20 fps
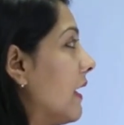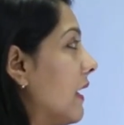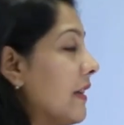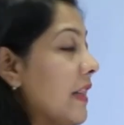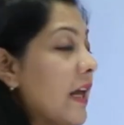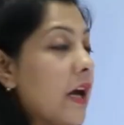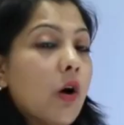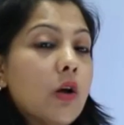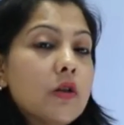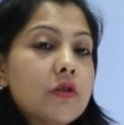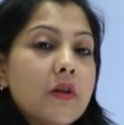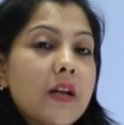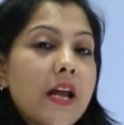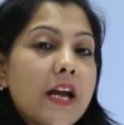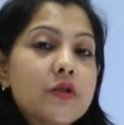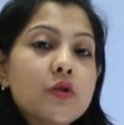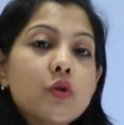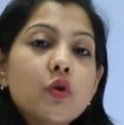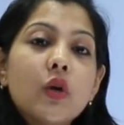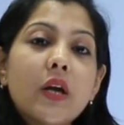They also
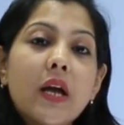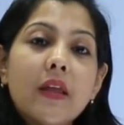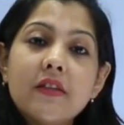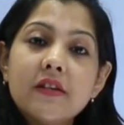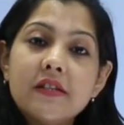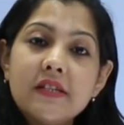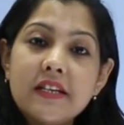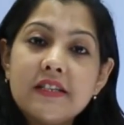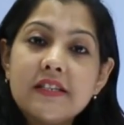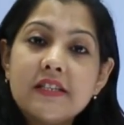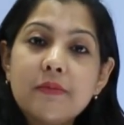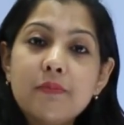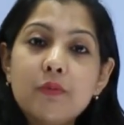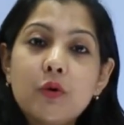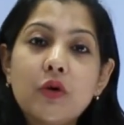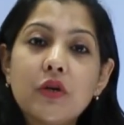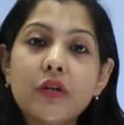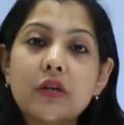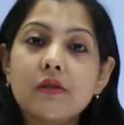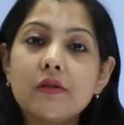like to look at the
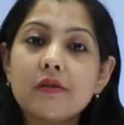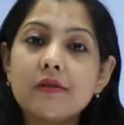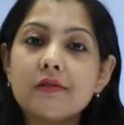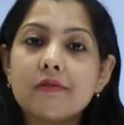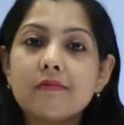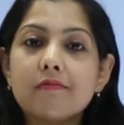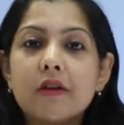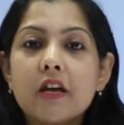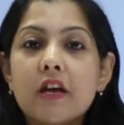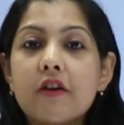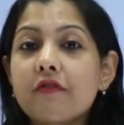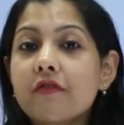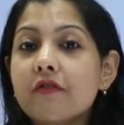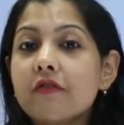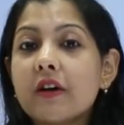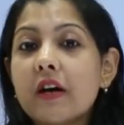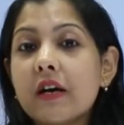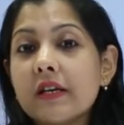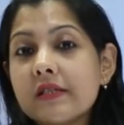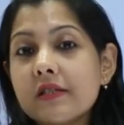testimonials.
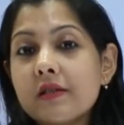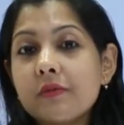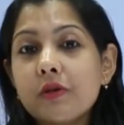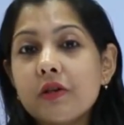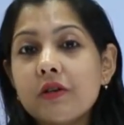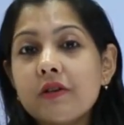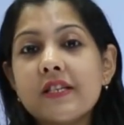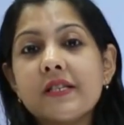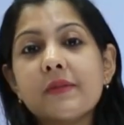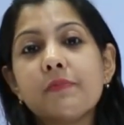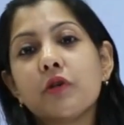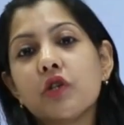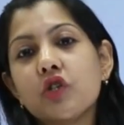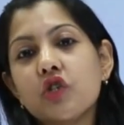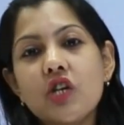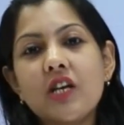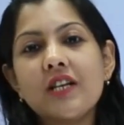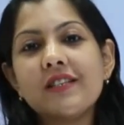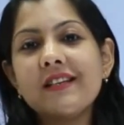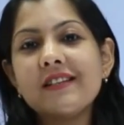If customer is
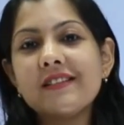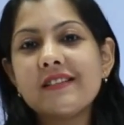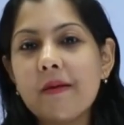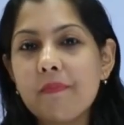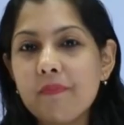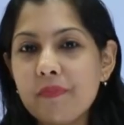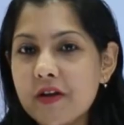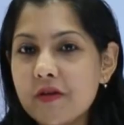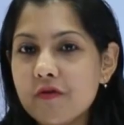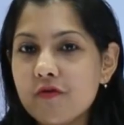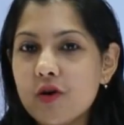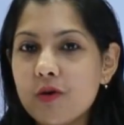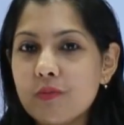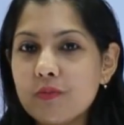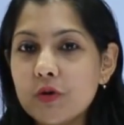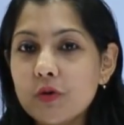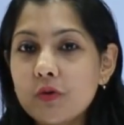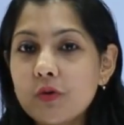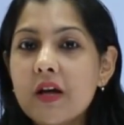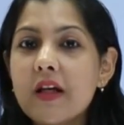purchasing something from
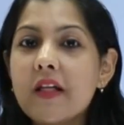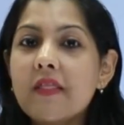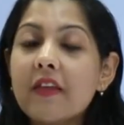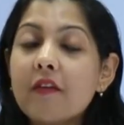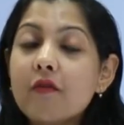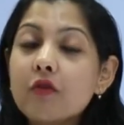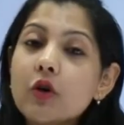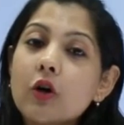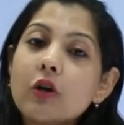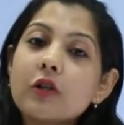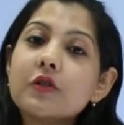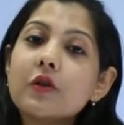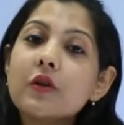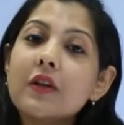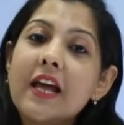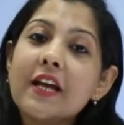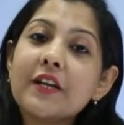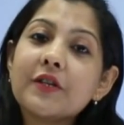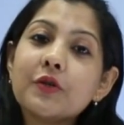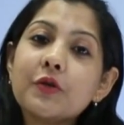you, they would also
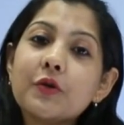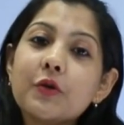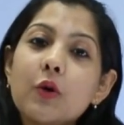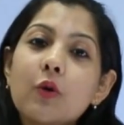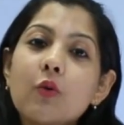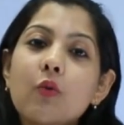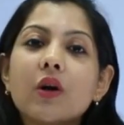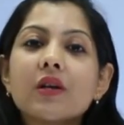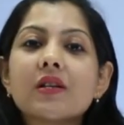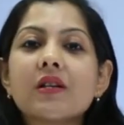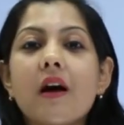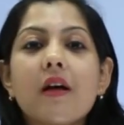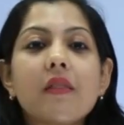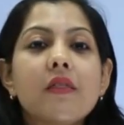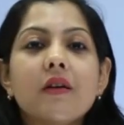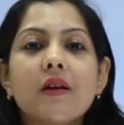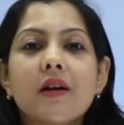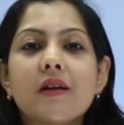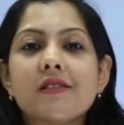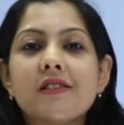like to know what
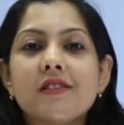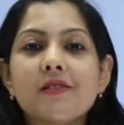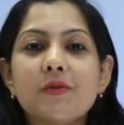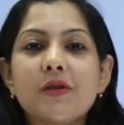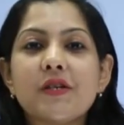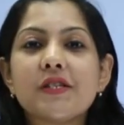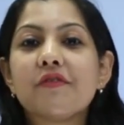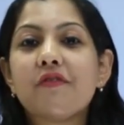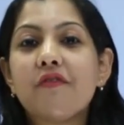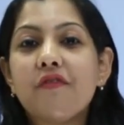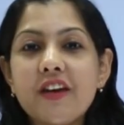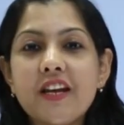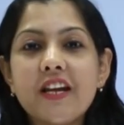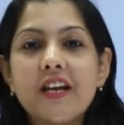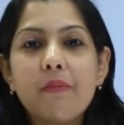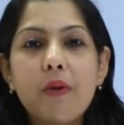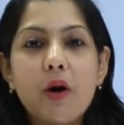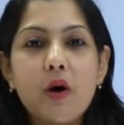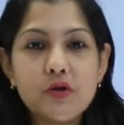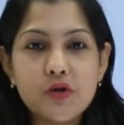other customers feel
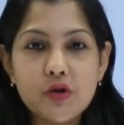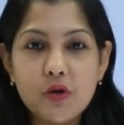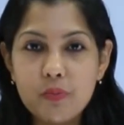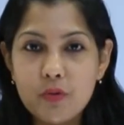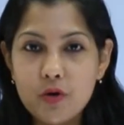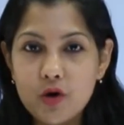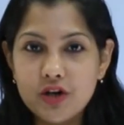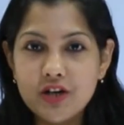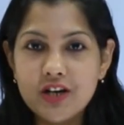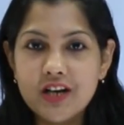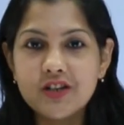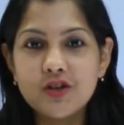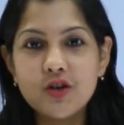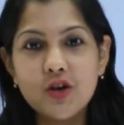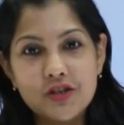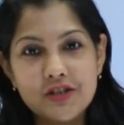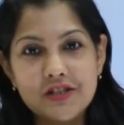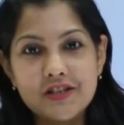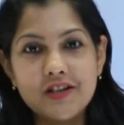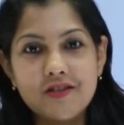about your product
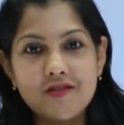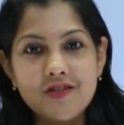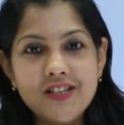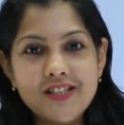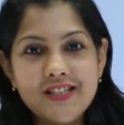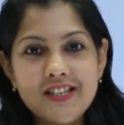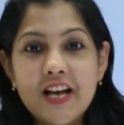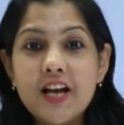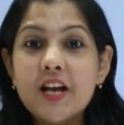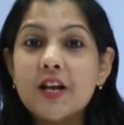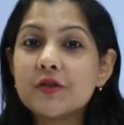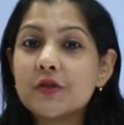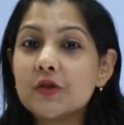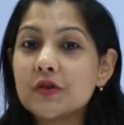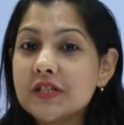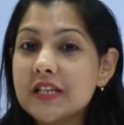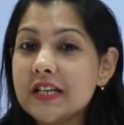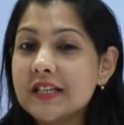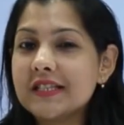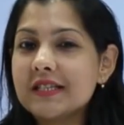or service. So
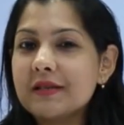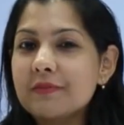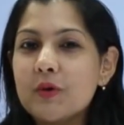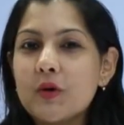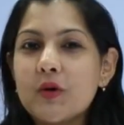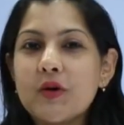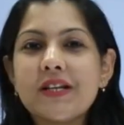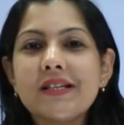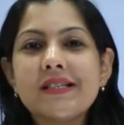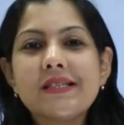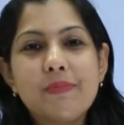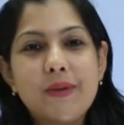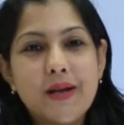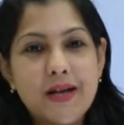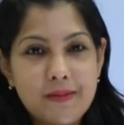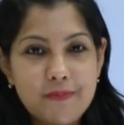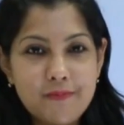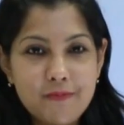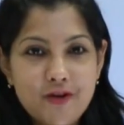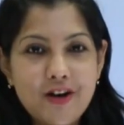testimonials
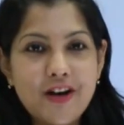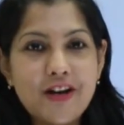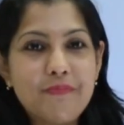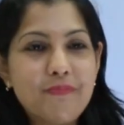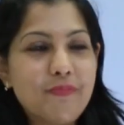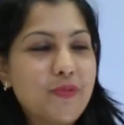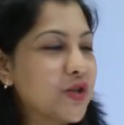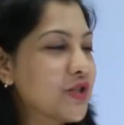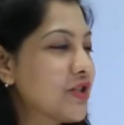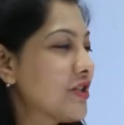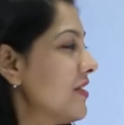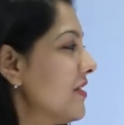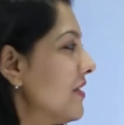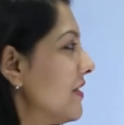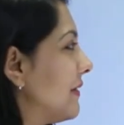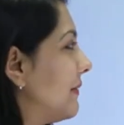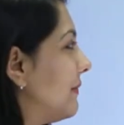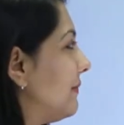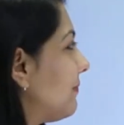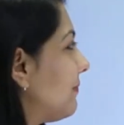become very important.